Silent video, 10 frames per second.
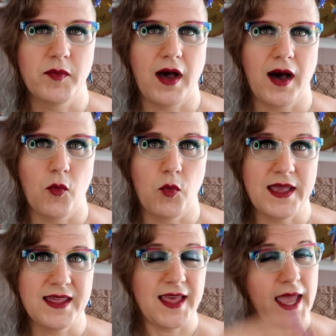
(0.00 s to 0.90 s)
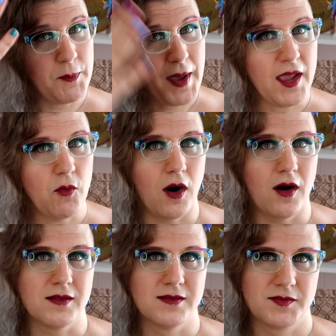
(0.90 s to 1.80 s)
with a
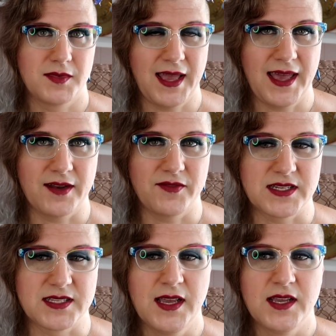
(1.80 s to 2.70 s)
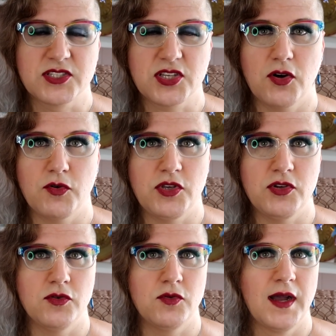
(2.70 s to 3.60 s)
paywall ahead of it. So
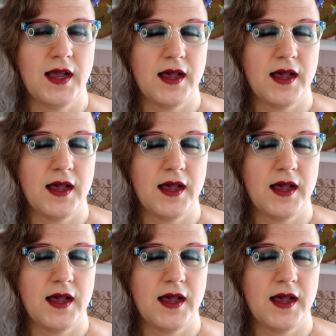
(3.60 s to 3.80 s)
you